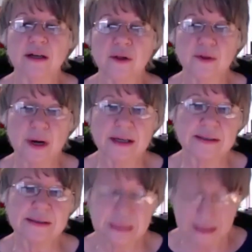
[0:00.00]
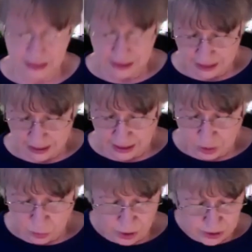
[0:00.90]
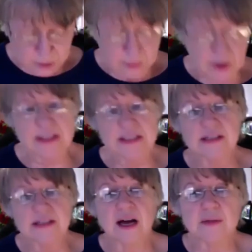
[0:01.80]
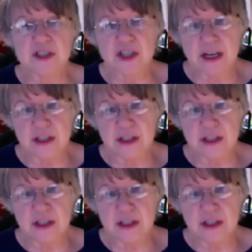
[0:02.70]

threat. We are experiencing climate change